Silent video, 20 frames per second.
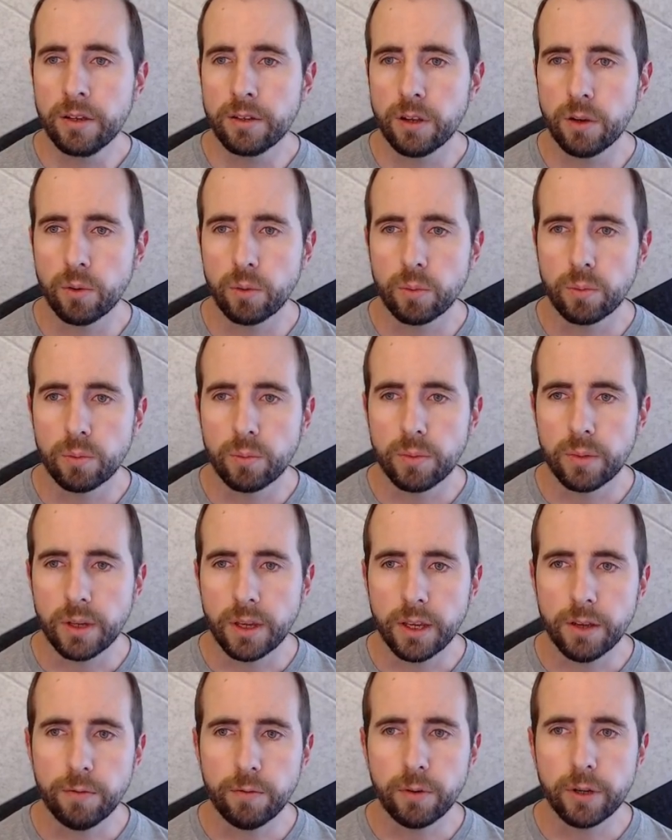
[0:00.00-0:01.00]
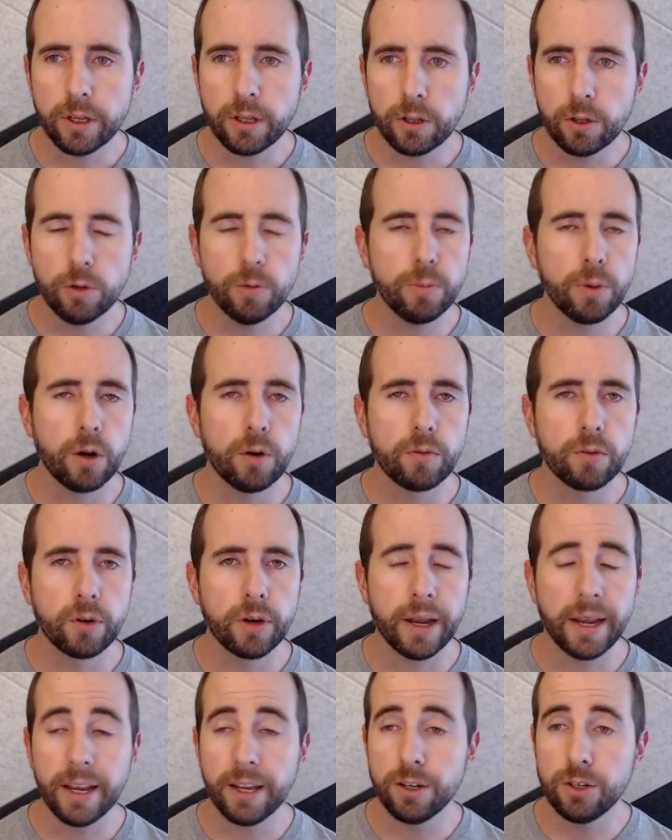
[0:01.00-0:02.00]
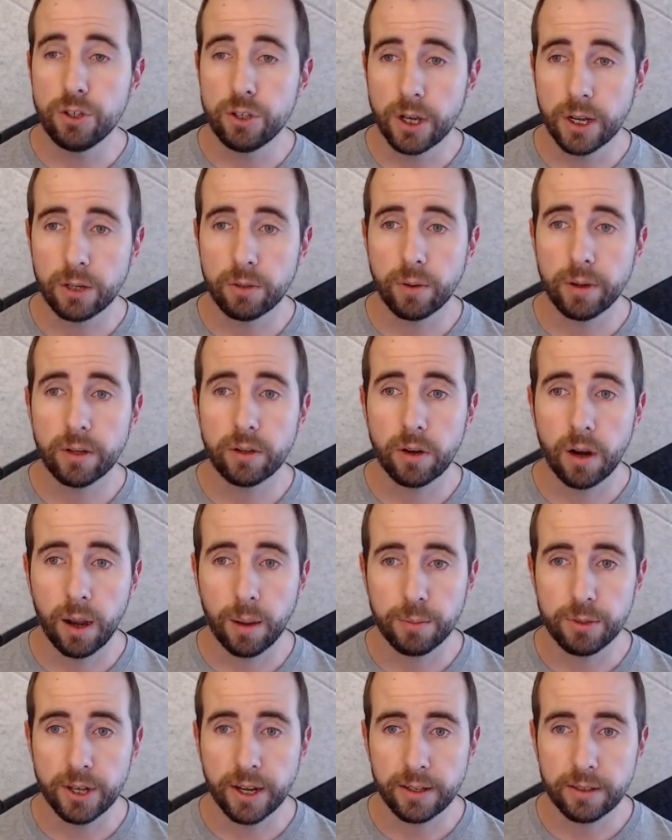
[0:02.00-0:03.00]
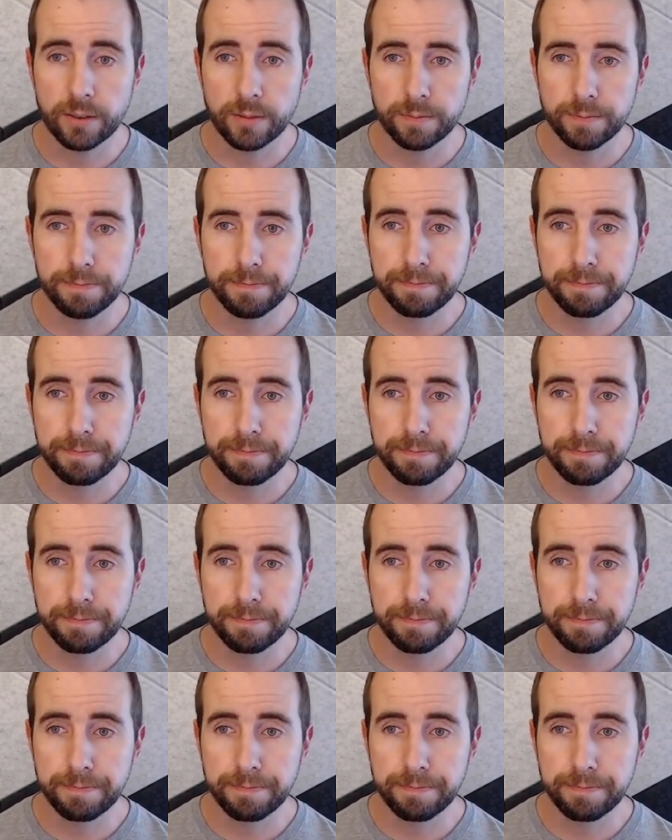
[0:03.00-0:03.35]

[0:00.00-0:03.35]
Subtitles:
So if we loop over a generator object,